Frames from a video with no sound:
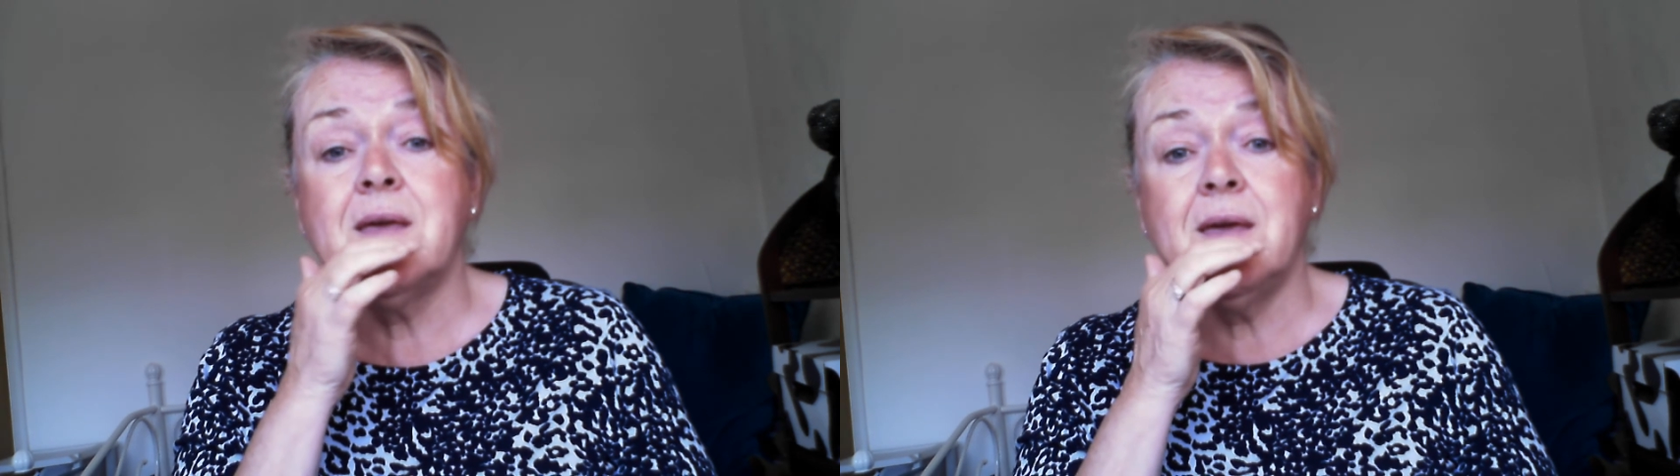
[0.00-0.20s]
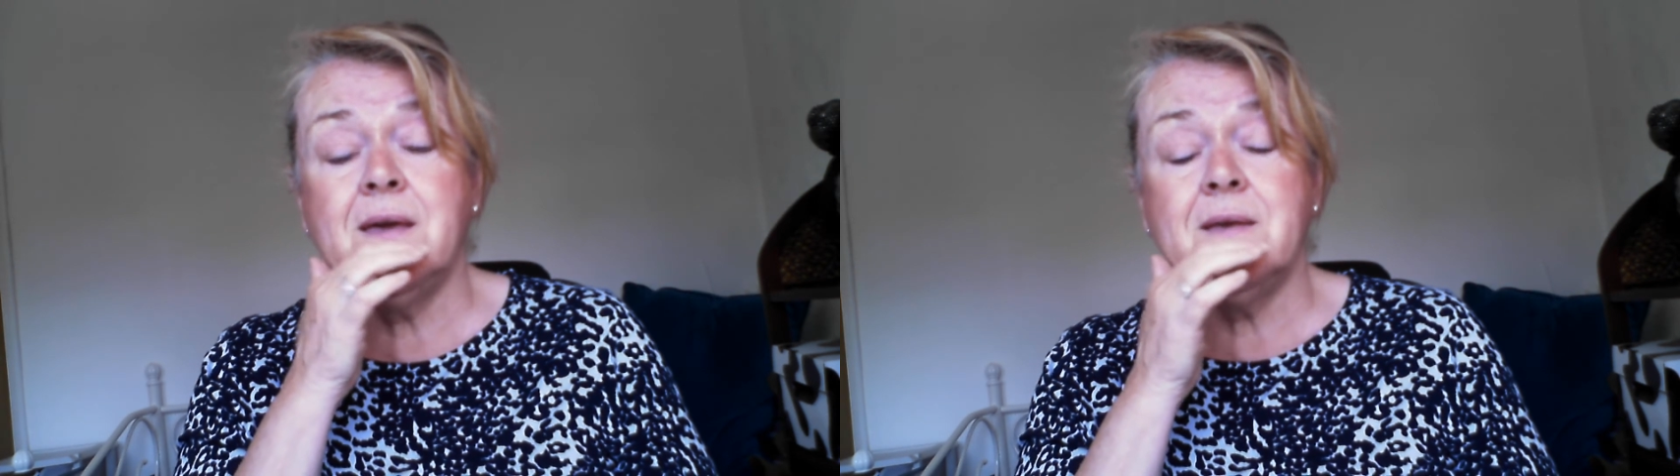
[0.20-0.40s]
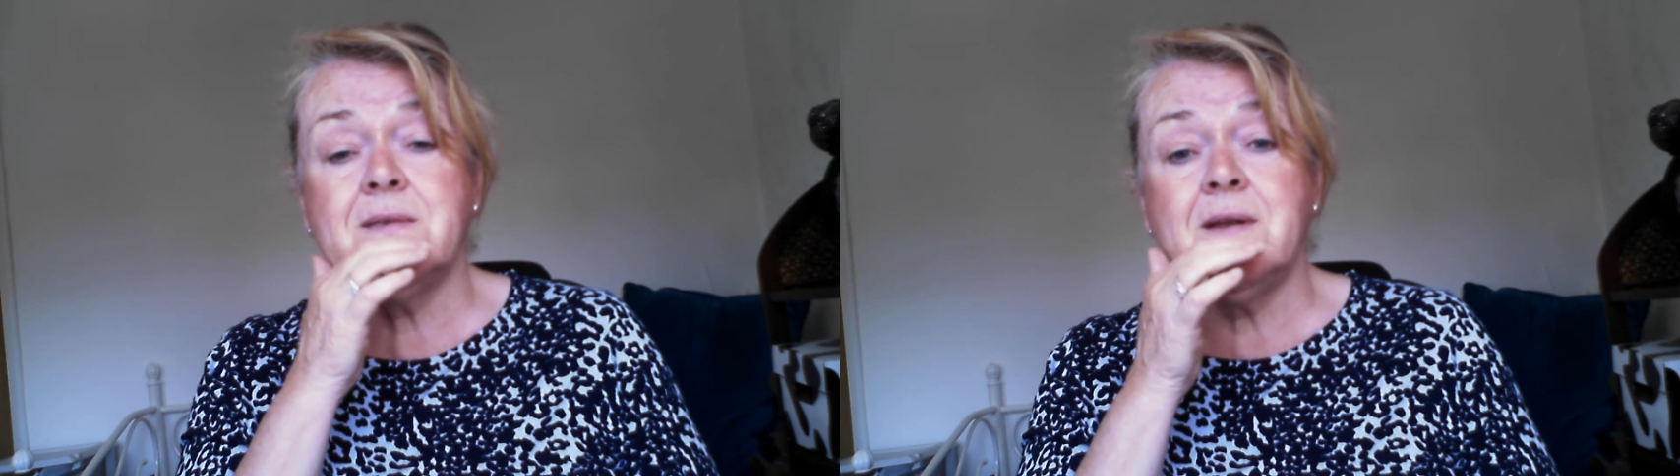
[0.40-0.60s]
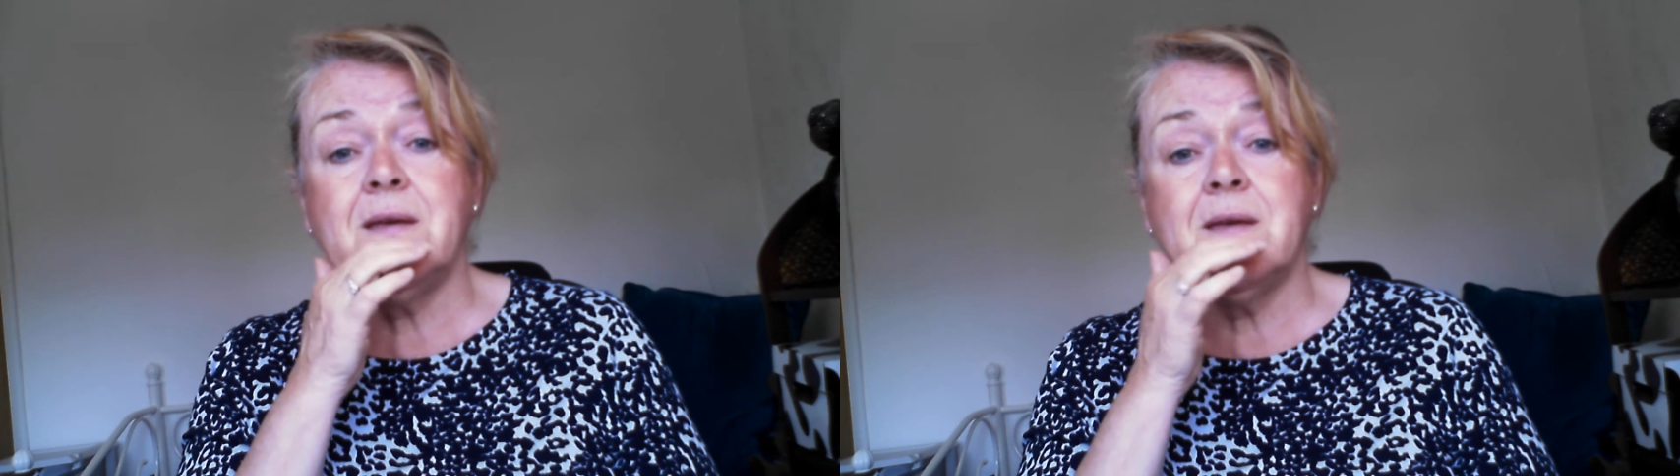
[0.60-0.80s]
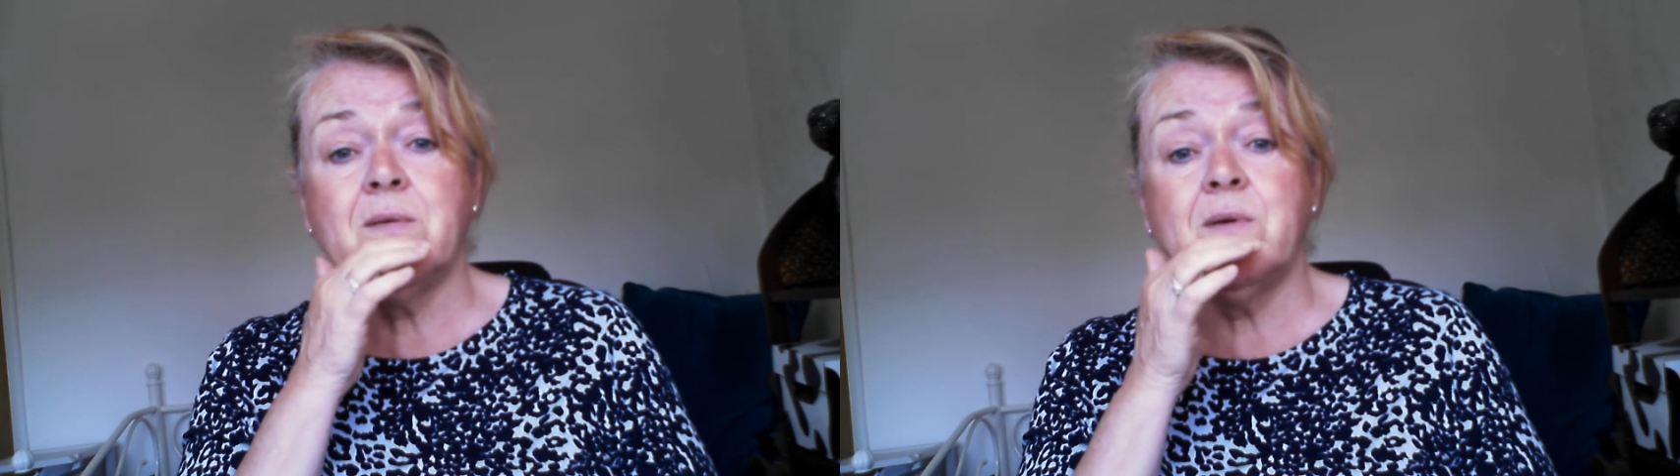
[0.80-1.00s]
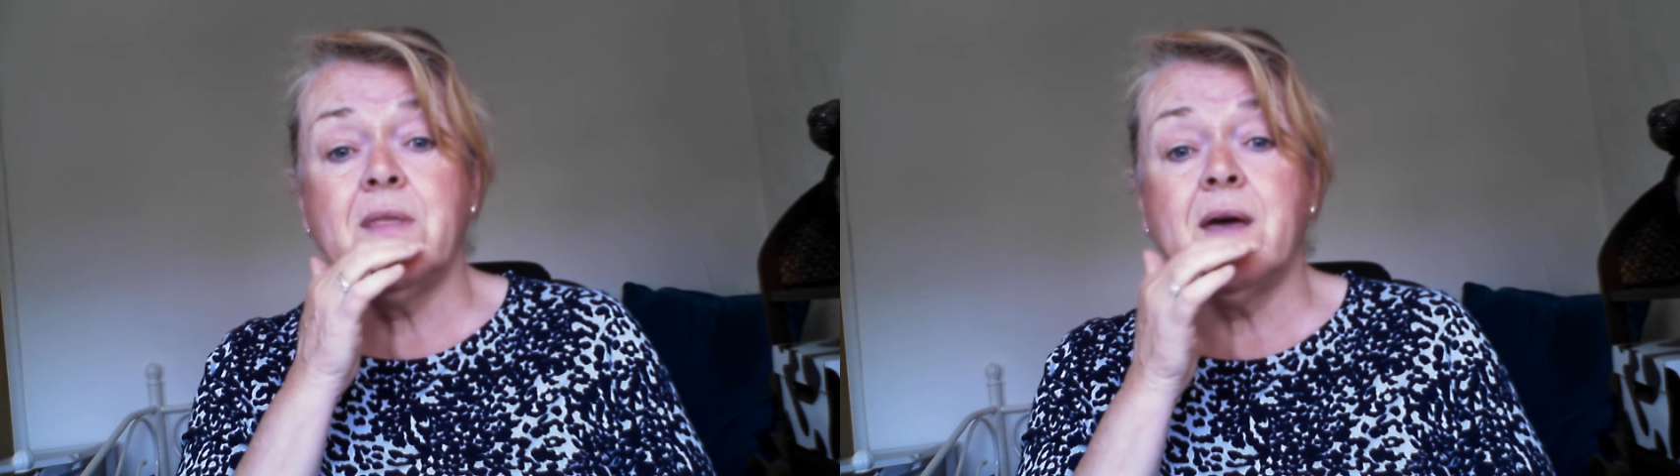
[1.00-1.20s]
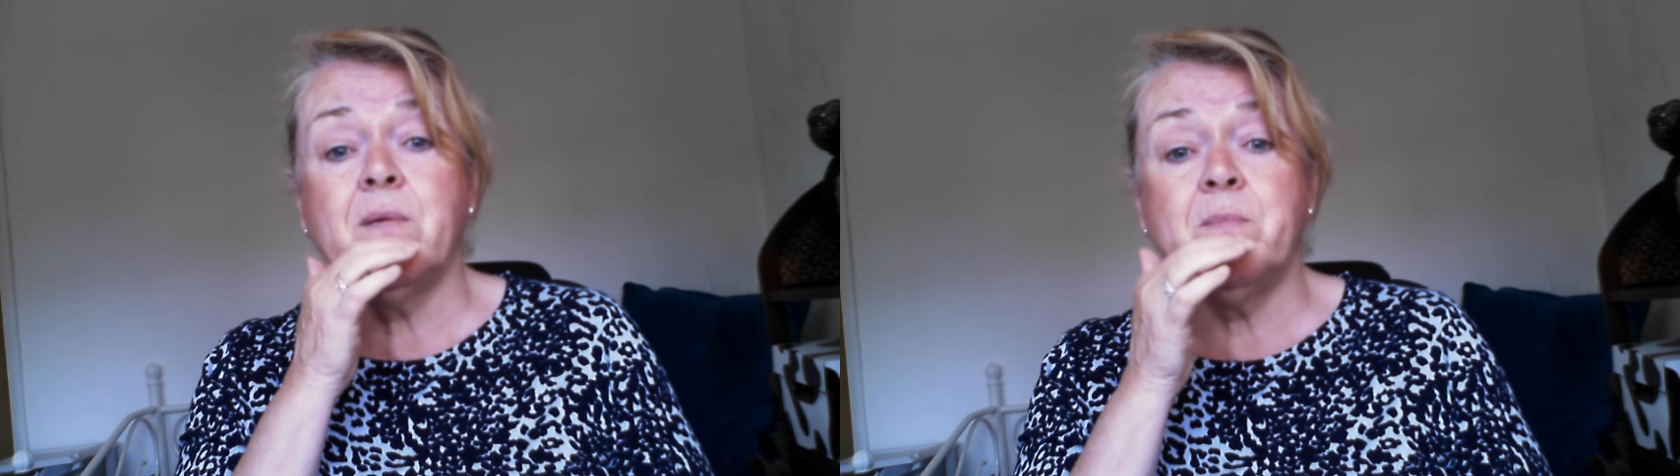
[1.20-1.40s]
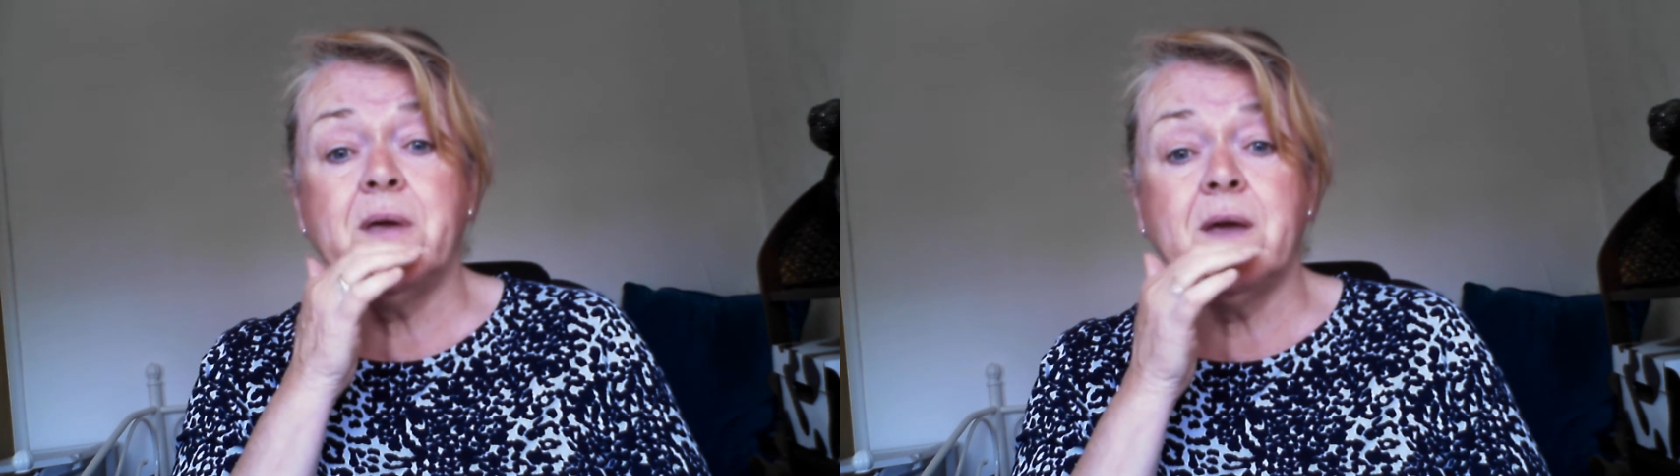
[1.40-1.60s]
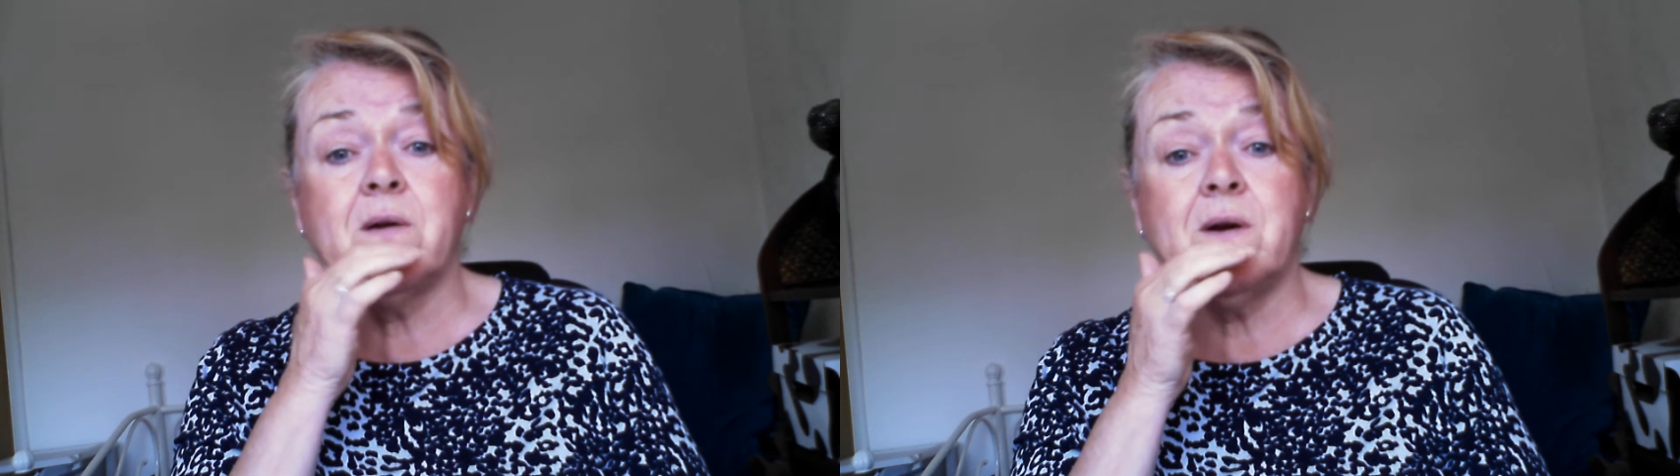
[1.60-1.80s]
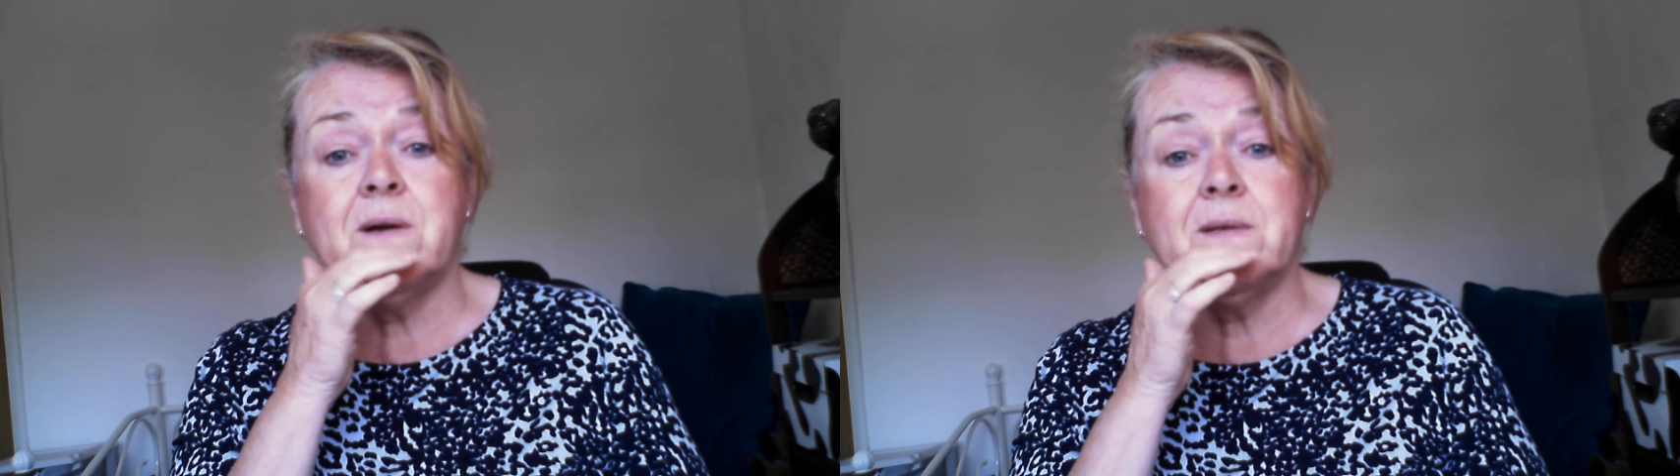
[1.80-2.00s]
easily without being
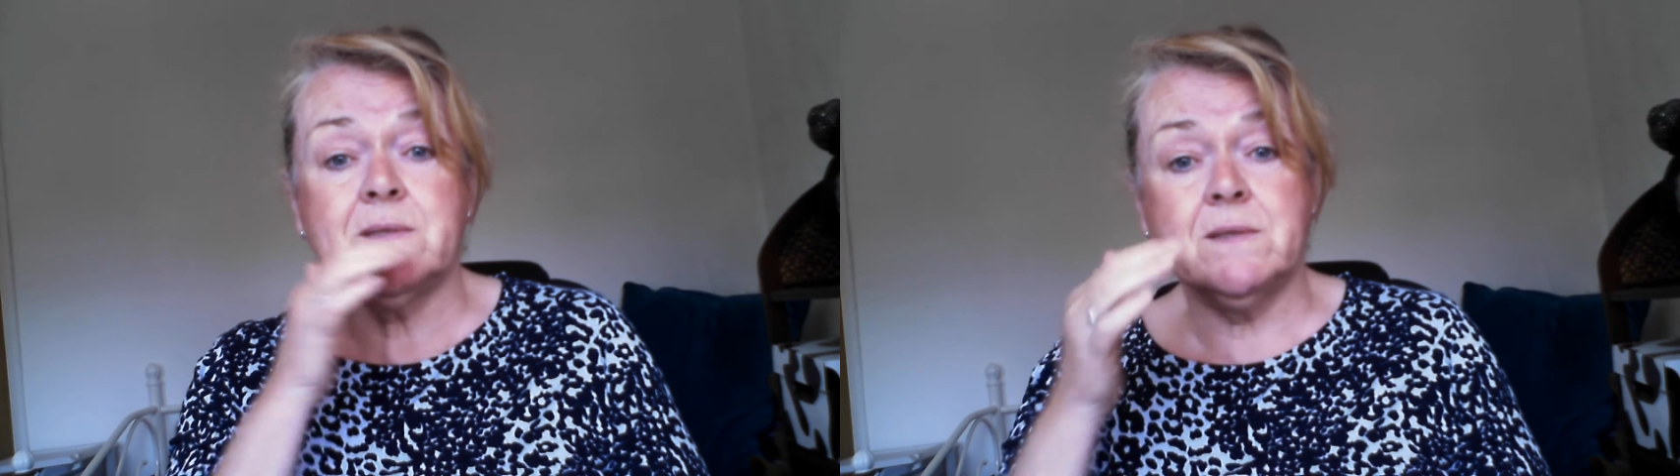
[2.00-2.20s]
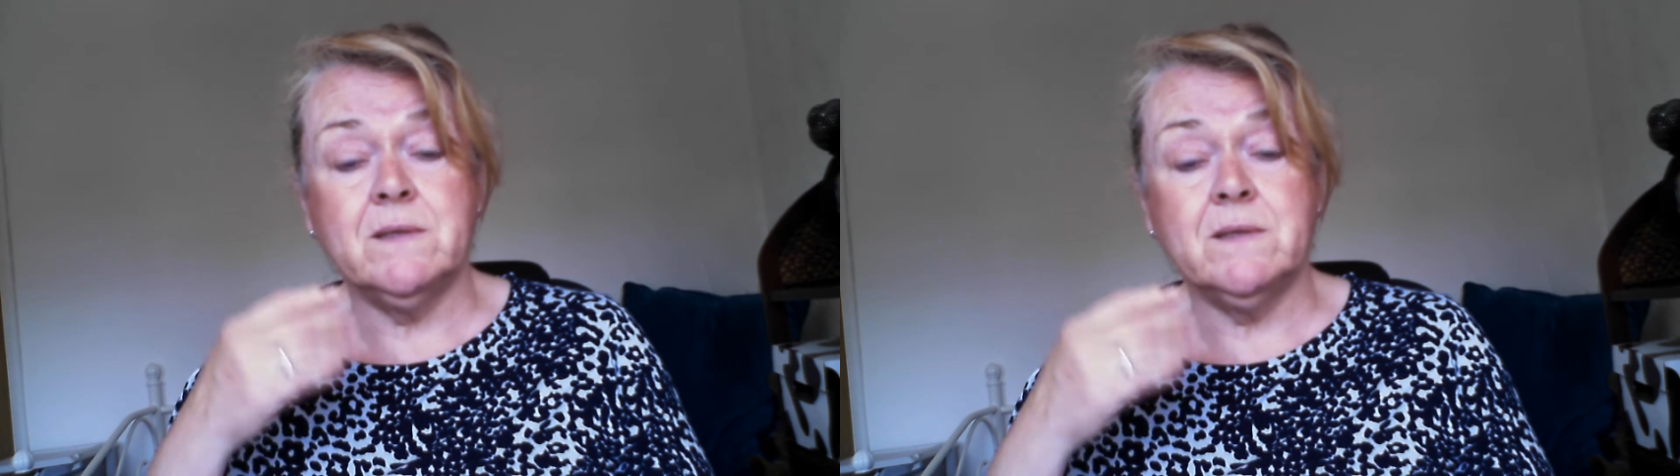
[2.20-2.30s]
cross.